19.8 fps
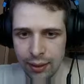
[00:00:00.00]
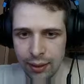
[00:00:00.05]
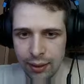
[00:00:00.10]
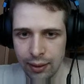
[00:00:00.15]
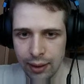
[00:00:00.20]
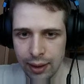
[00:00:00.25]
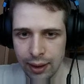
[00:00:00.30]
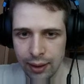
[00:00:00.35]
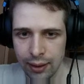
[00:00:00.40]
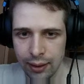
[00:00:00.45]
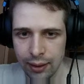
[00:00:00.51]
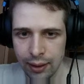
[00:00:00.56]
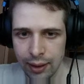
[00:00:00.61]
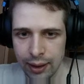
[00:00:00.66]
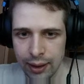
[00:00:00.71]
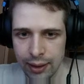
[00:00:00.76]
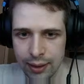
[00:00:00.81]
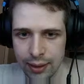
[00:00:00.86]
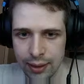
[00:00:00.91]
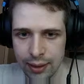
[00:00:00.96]
Okay,
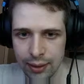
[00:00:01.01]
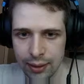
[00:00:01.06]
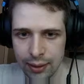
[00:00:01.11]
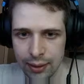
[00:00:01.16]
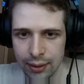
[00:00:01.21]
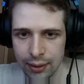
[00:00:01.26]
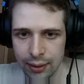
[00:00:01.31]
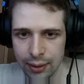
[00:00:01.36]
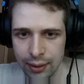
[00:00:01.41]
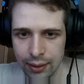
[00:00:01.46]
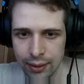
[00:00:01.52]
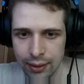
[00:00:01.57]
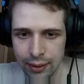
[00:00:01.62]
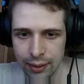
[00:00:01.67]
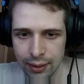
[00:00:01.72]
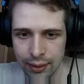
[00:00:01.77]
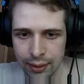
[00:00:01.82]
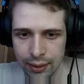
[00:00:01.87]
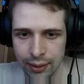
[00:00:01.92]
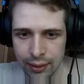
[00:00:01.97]
let's
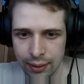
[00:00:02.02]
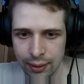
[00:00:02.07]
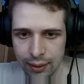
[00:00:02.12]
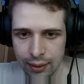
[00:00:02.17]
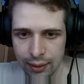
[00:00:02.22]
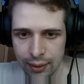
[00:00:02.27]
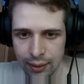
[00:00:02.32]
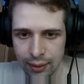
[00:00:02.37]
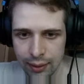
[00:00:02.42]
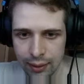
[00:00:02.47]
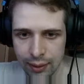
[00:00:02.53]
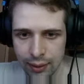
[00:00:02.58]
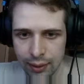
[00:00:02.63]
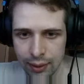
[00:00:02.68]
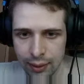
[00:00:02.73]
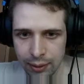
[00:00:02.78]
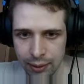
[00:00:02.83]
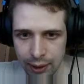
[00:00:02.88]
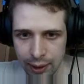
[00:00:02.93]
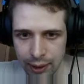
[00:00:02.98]
go
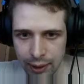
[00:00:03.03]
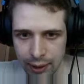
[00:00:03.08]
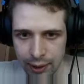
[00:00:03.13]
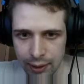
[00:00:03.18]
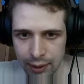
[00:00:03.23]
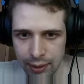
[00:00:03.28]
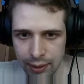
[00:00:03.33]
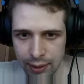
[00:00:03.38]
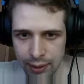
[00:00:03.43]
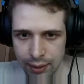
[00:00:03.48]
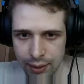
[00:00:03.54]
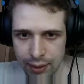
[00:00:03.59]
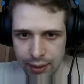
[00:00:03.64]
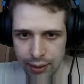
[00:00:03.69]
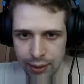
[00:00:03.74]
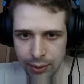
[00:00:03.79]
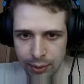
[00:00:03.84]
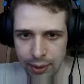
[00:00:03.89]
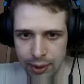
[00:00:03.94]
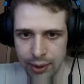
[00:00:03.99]
here.
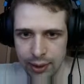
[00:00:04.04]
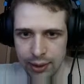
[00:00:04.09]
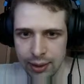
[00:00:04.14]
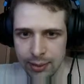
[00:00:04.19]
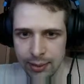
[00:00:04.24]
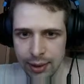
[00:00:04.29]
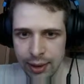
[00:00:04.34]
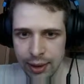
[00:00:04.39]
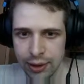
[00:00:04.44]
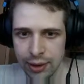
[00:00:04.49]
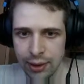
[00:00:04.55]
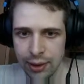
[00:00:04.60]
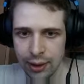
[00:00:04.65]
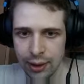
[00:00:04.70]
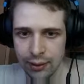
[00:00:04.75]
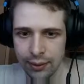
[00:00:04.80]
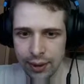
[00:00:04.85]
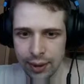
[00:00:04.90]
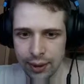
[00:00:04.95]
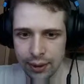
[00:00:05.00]
So we dispatch an
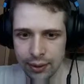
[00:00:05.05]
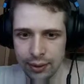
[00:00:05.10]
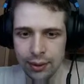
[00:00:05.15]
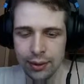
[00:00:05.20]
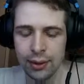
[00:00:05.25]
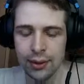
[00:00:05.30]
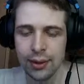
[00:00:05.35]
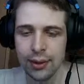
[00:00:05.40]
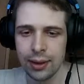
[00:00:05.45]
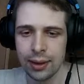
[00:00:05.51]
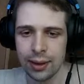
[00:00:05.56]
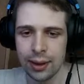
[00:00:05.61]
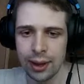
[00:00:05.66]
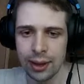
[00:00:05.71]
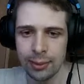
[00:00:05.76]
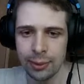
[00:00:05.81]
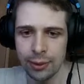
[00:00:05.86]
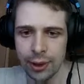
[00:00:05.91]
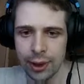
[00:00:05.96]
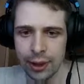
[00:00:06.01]
event. It is a key
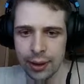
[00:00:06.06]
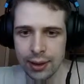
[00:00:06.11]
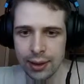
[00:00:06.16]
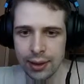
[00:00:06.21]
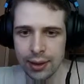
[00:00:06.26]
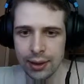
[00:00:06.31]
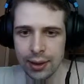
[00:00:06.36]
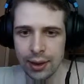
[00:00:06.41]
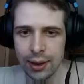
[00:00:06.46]
press.